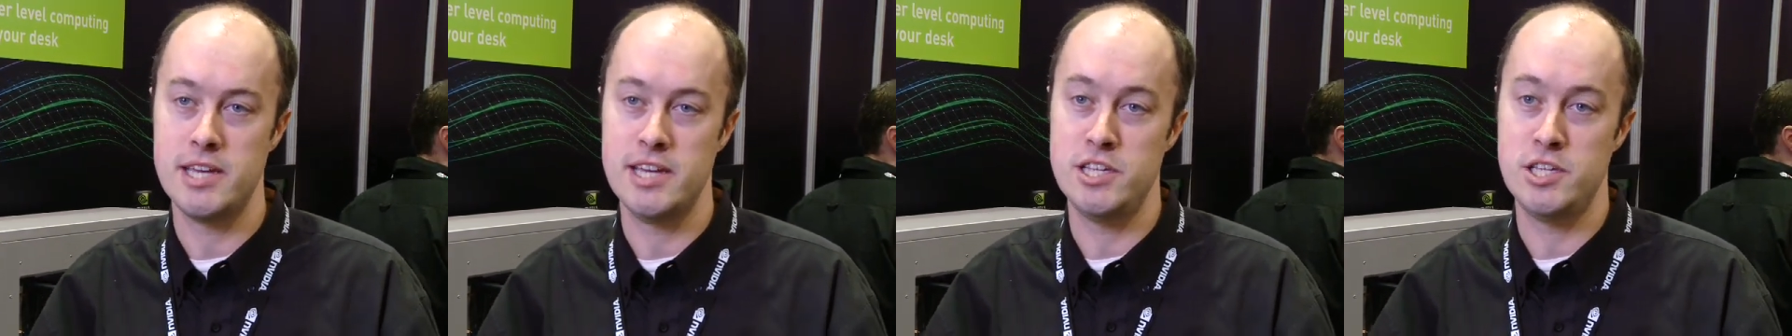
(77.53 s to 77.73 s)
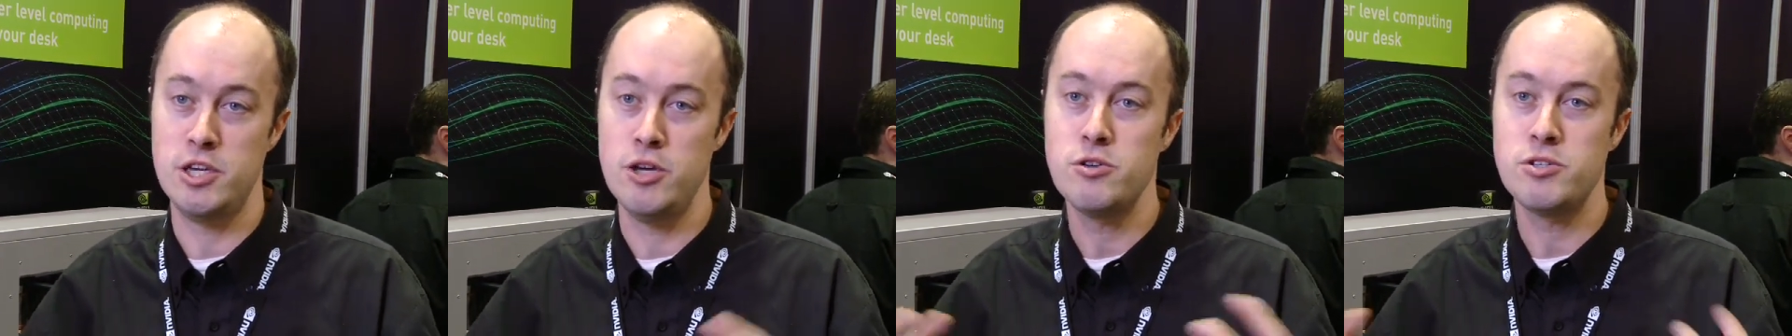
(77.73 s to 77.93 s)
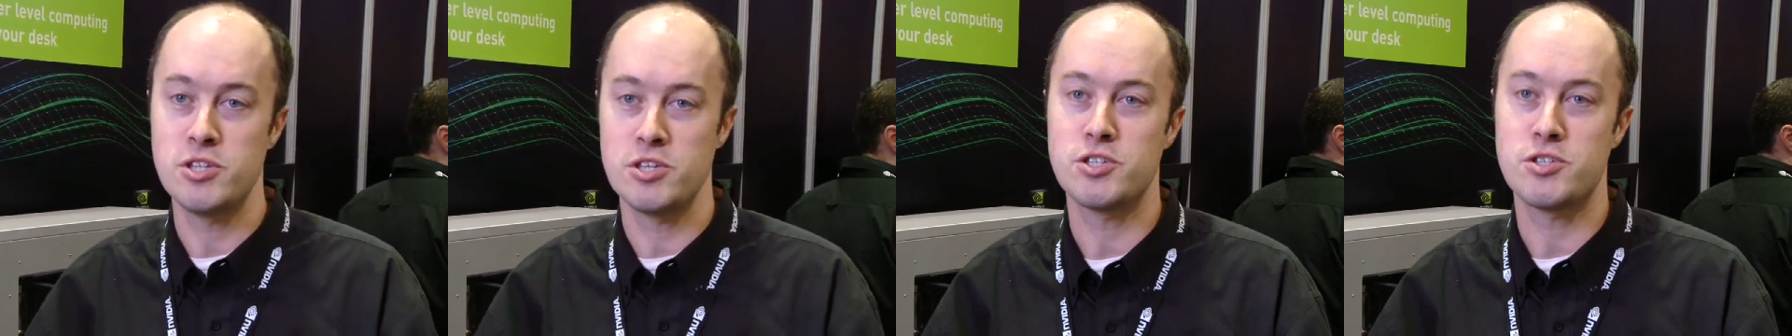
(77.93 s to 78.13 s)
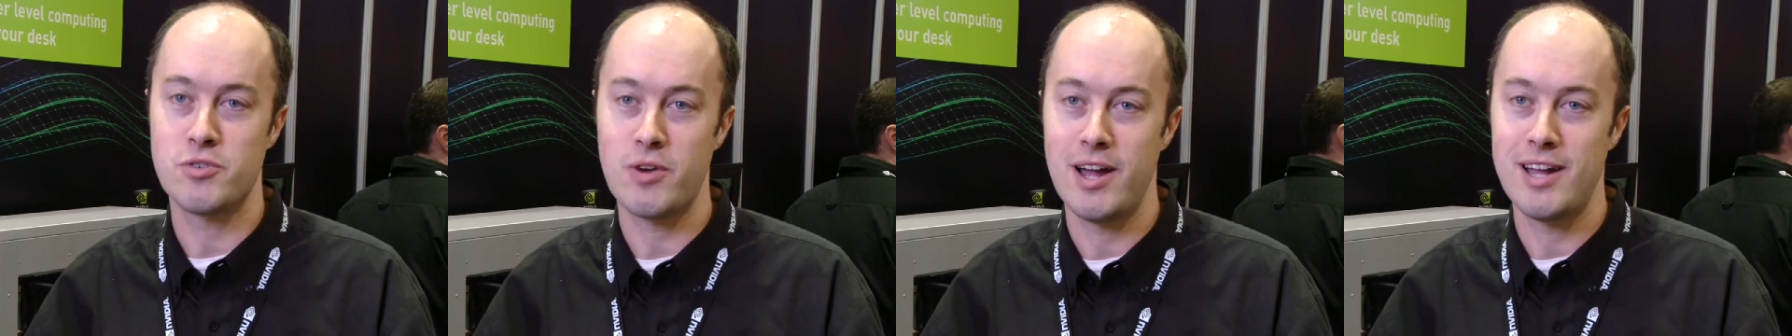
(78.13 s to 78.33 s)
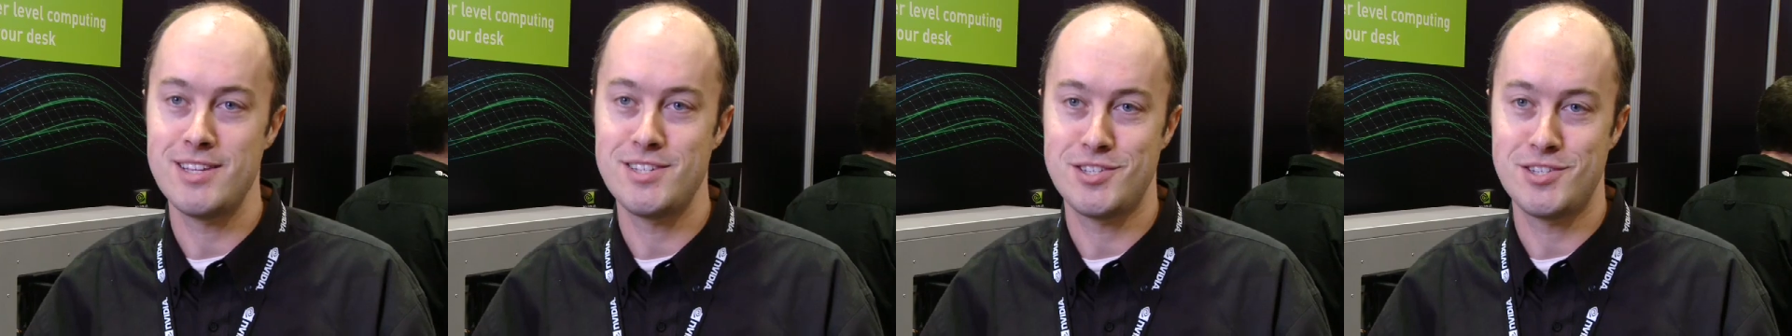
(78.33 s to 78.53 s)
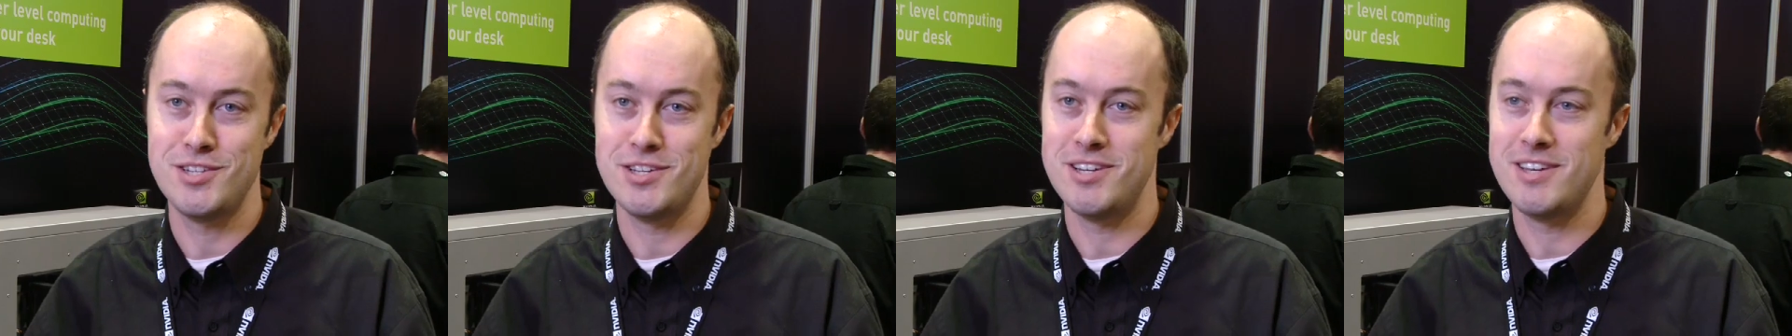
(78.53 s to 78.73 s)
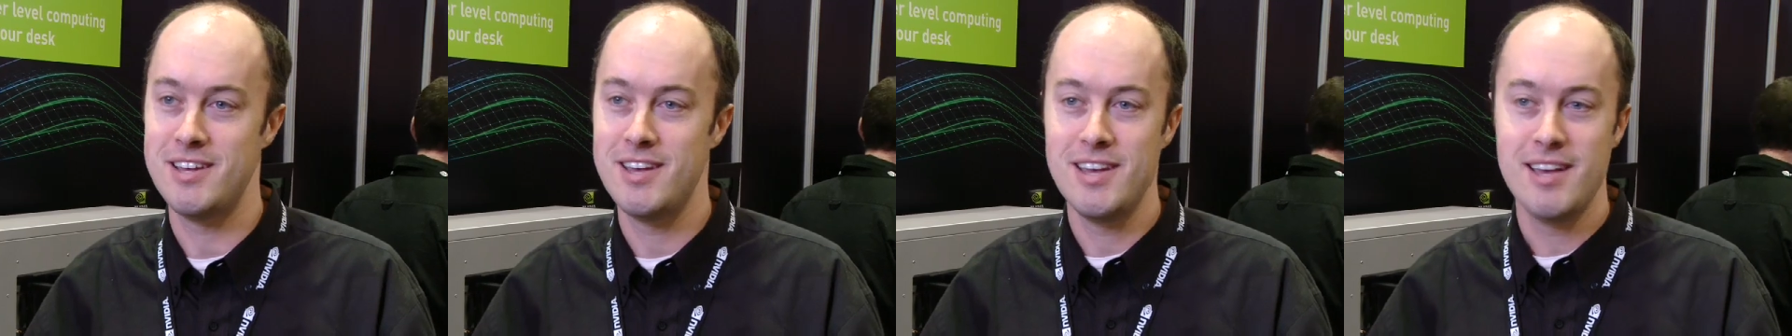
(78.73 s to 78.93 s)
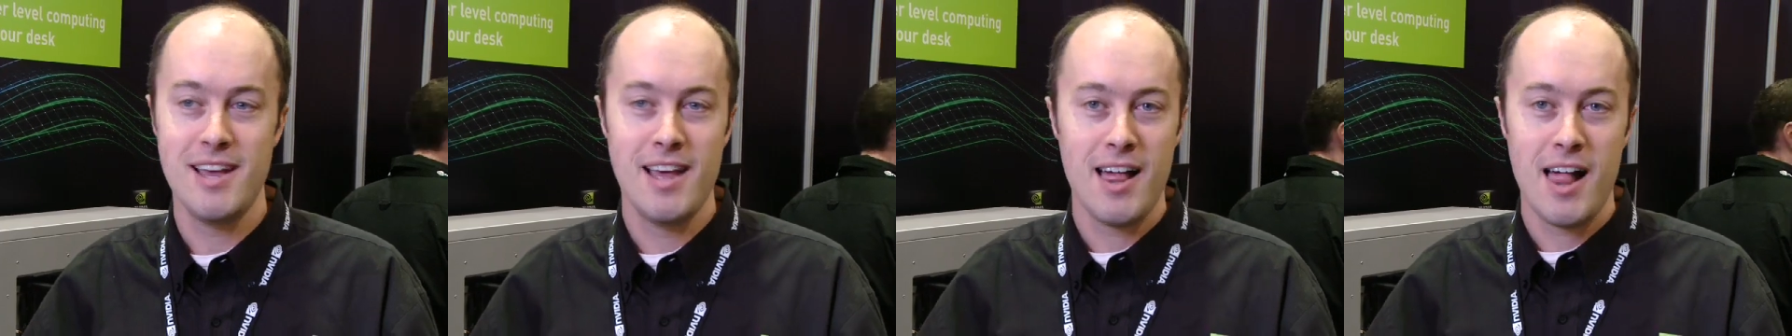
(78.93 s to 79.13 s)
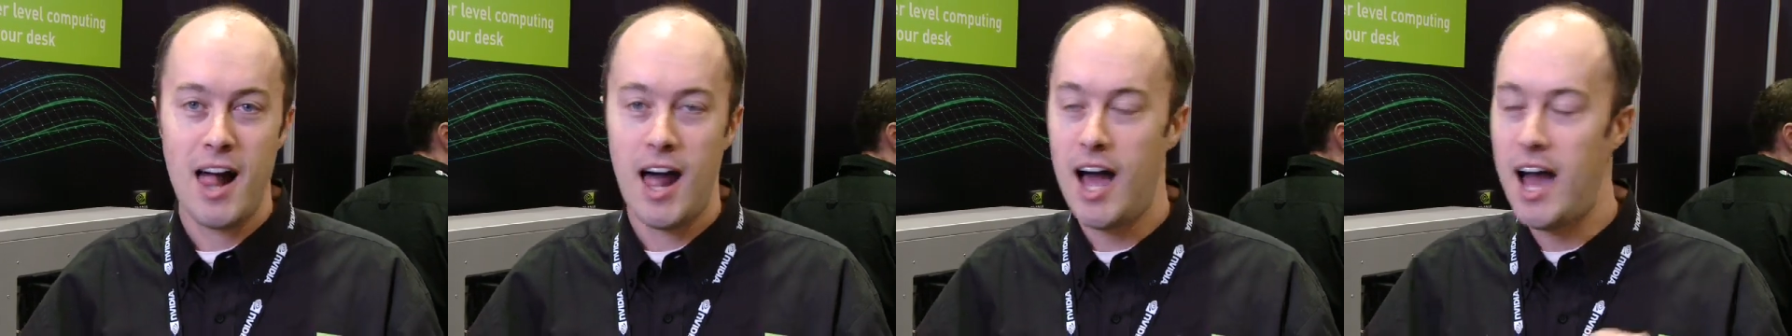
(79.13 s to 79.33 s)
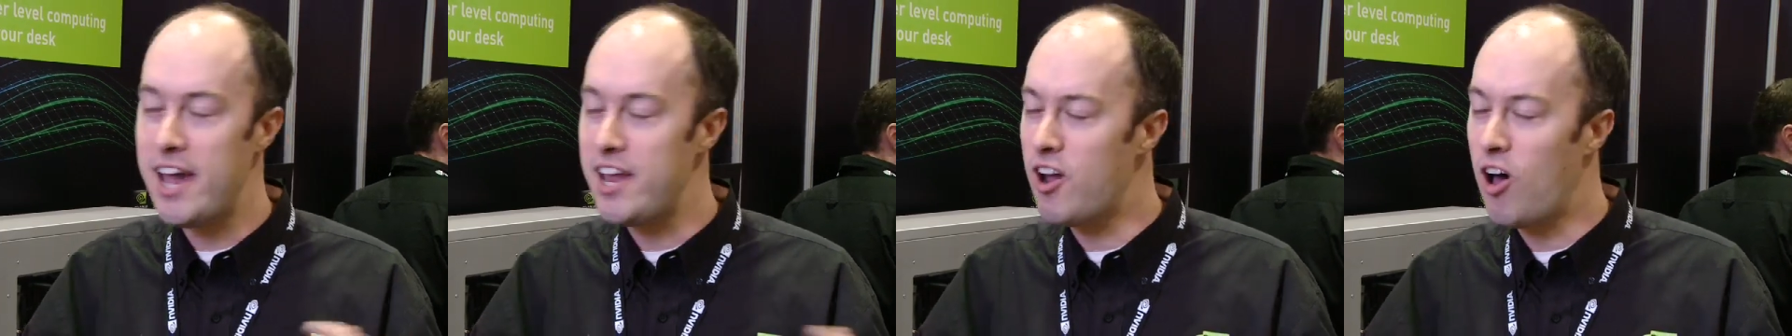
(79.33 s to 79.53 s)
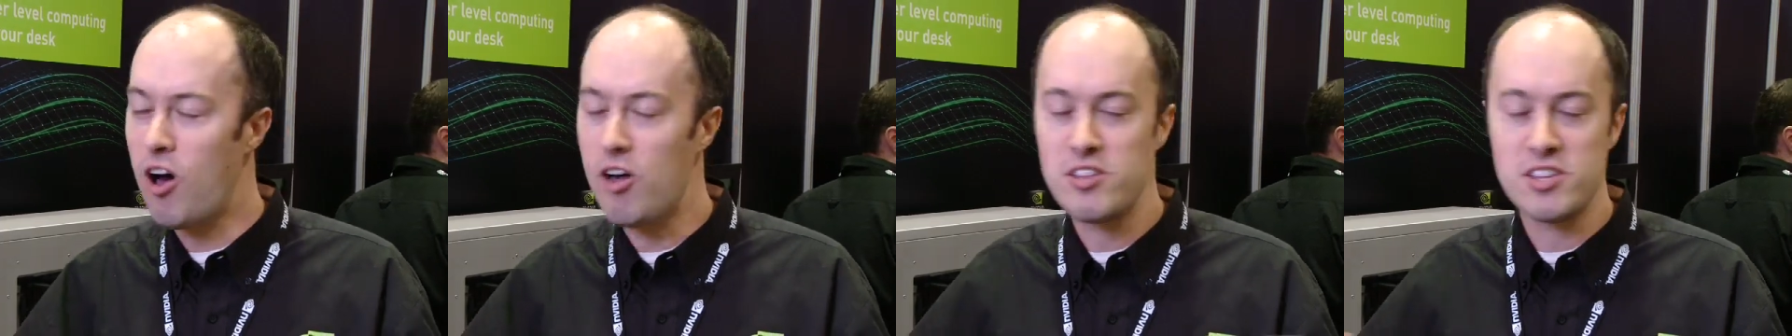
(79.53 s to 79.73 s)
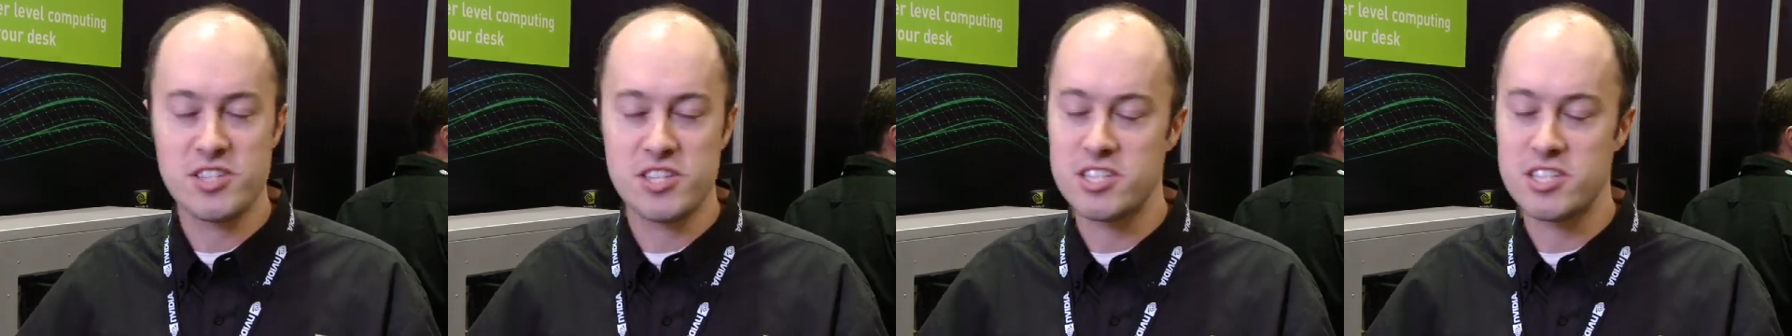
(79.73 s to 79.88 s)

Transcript: It uses threads to hide all the